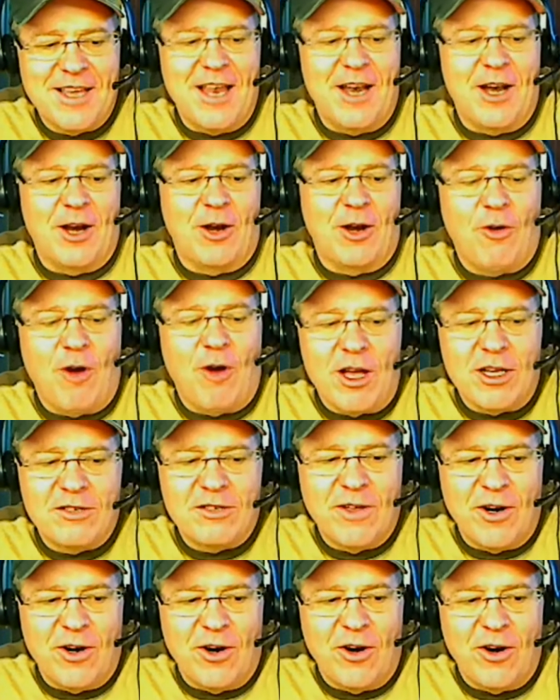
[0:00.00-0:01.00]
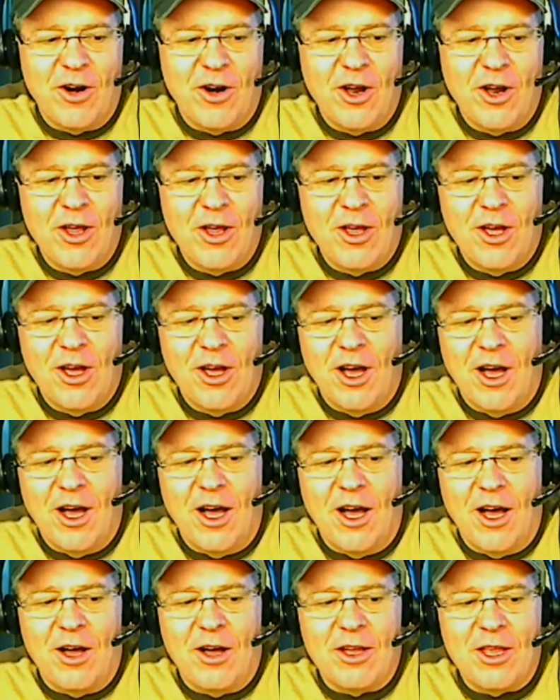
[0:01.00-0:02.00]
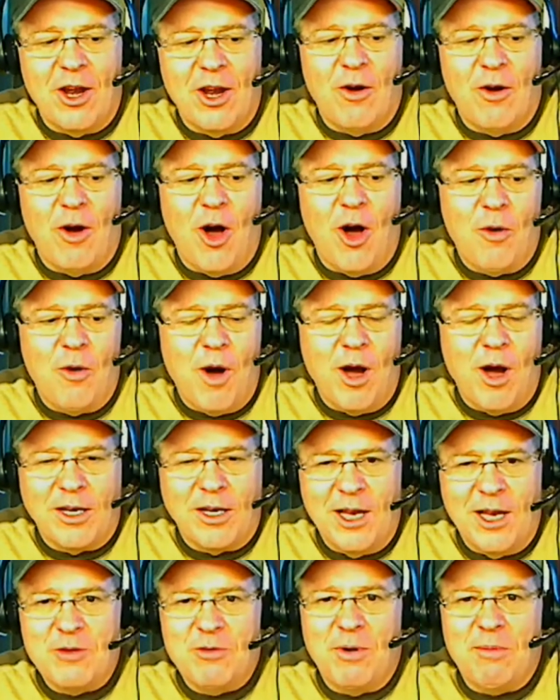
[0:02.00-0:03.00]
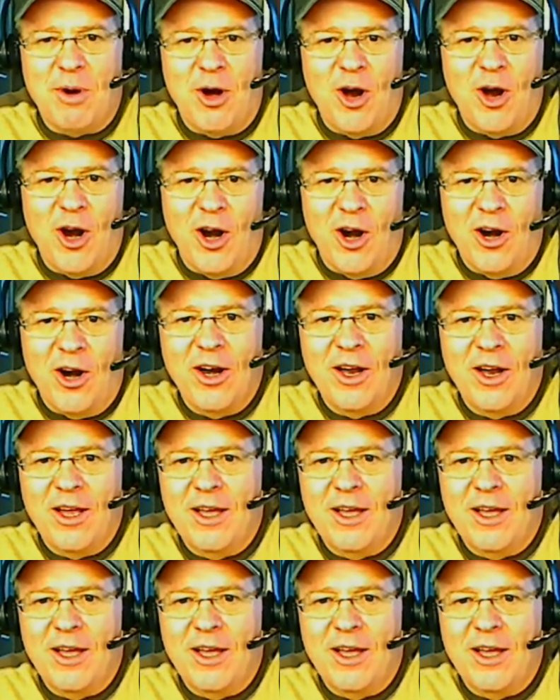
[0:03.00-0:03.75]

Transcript: and a CrossFitter, all walked into a bar,